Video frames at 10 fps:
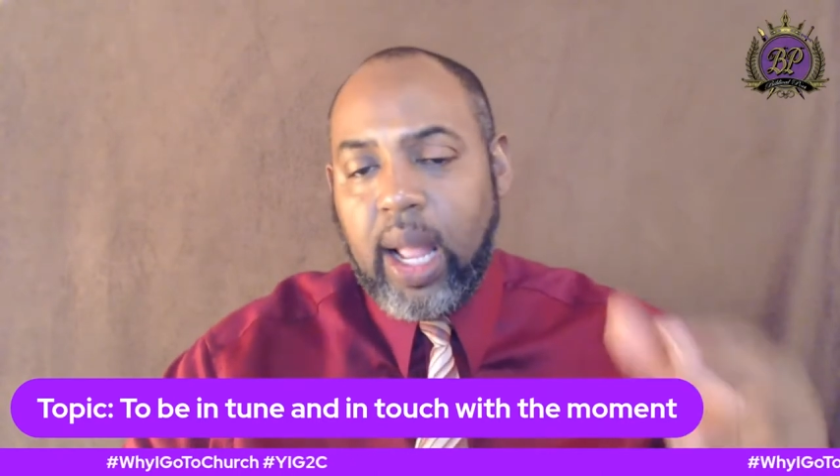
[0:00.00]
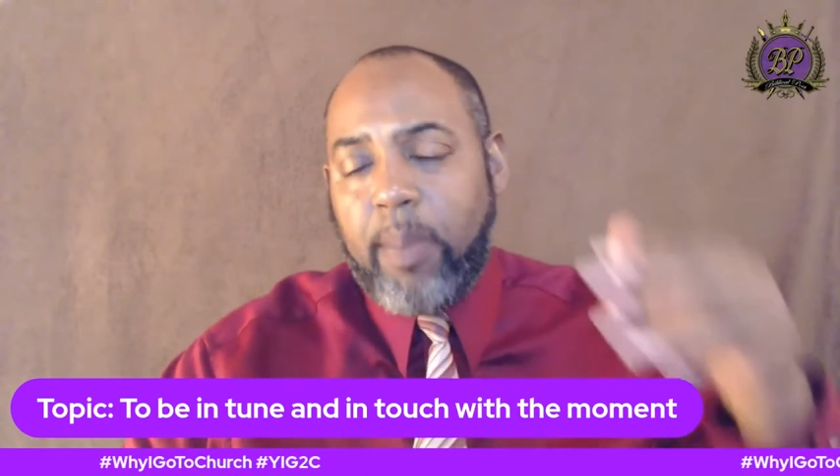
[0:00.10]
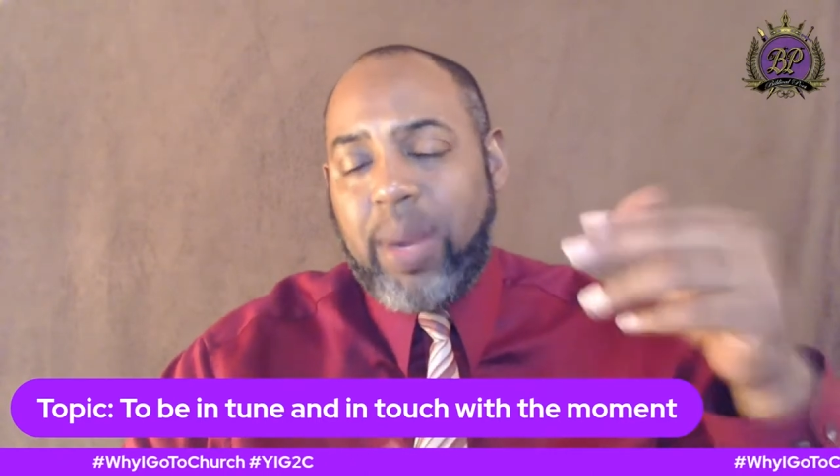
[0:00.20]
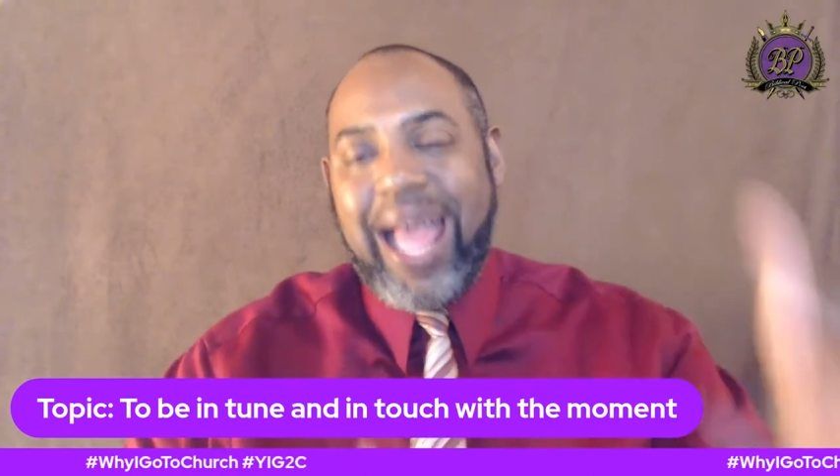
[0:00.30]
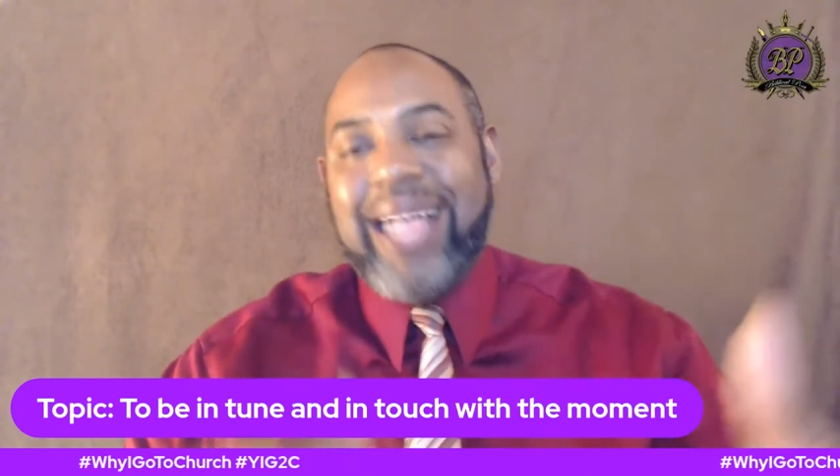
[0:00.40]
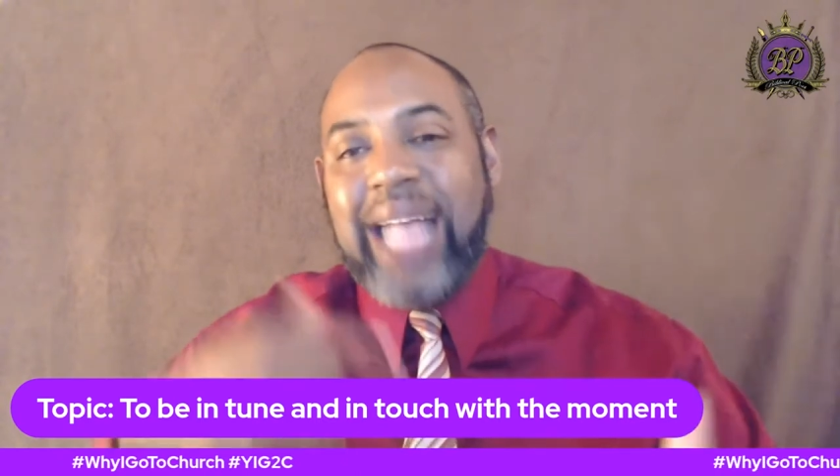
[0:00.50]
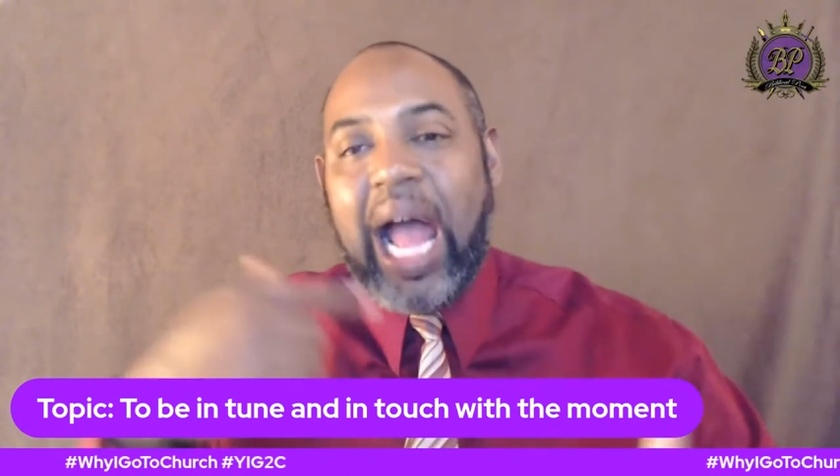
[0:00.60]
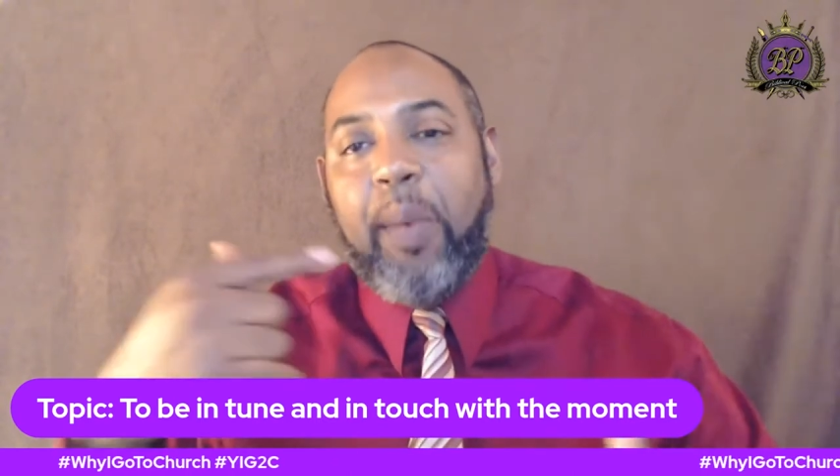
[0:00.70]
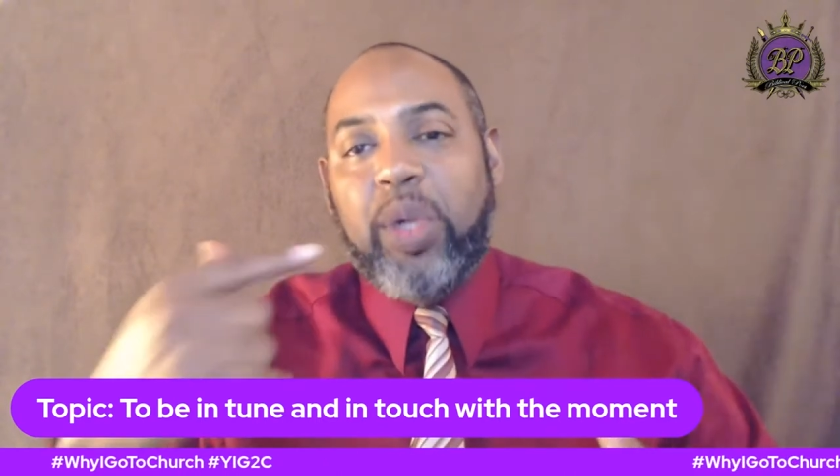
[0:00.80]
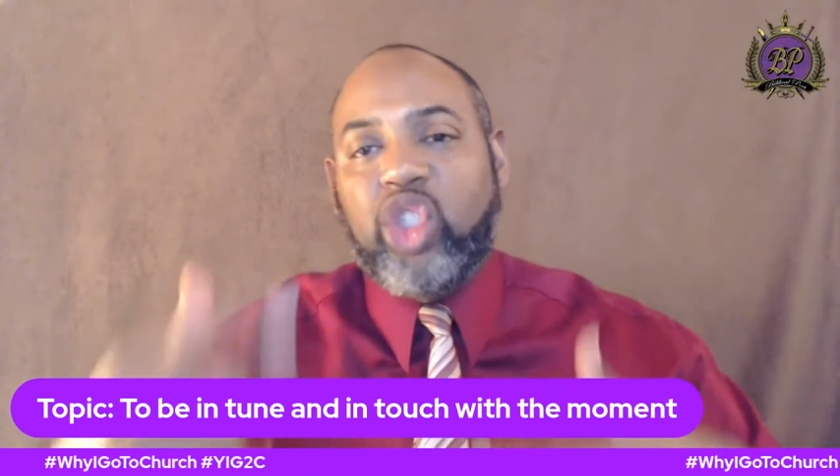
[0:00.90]
But as
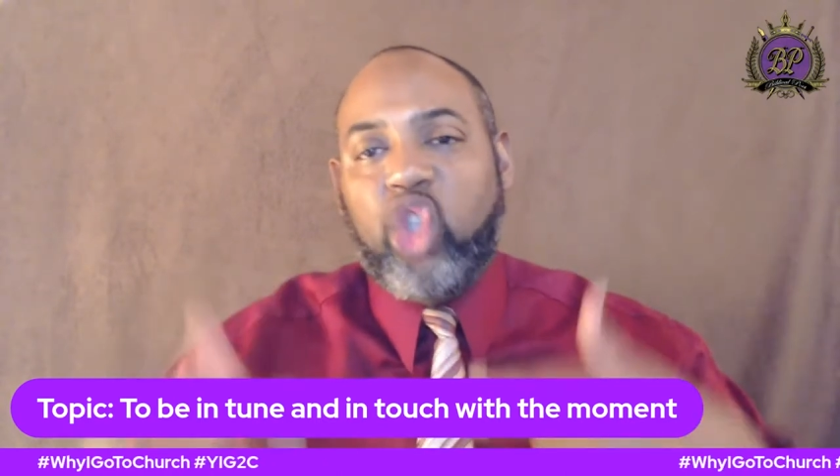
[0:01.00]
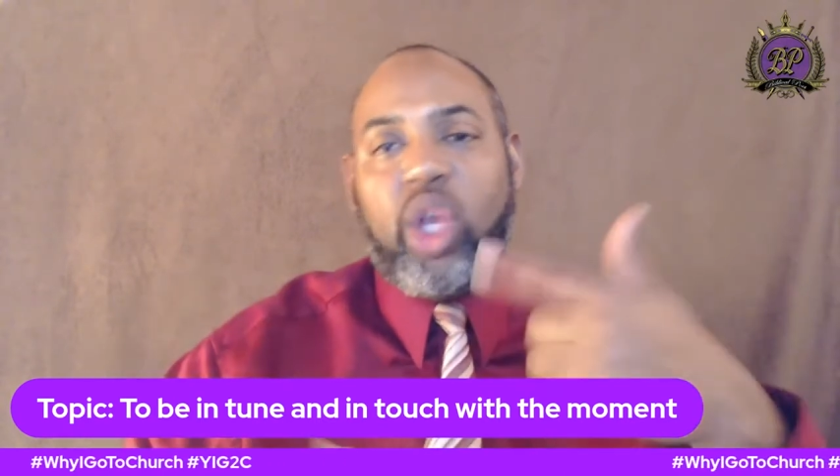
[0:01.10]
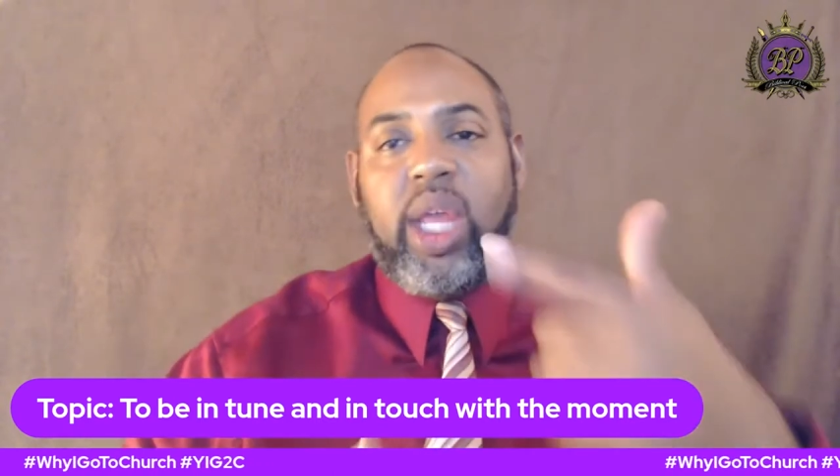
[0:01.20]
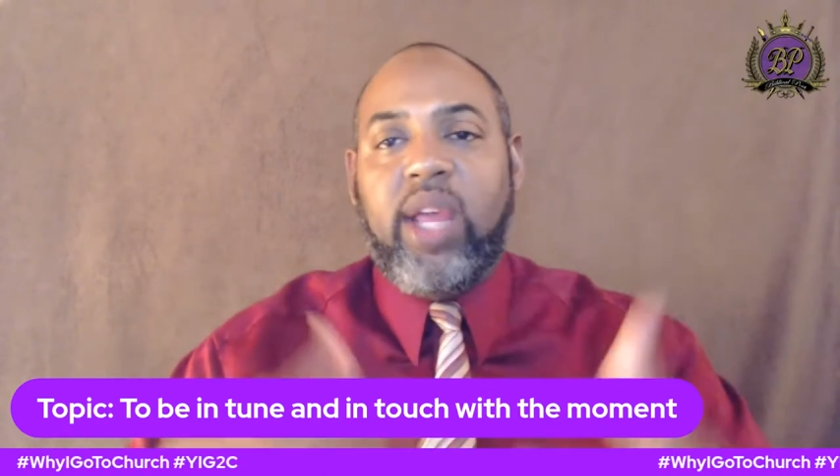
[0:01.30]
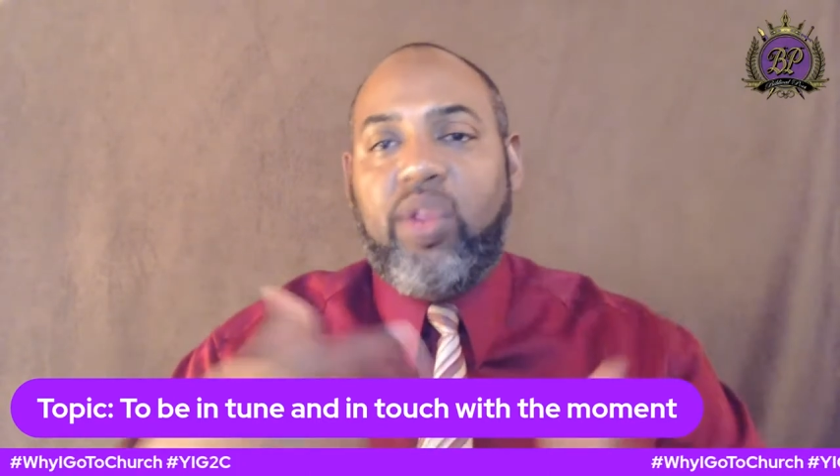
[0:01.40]
I was looking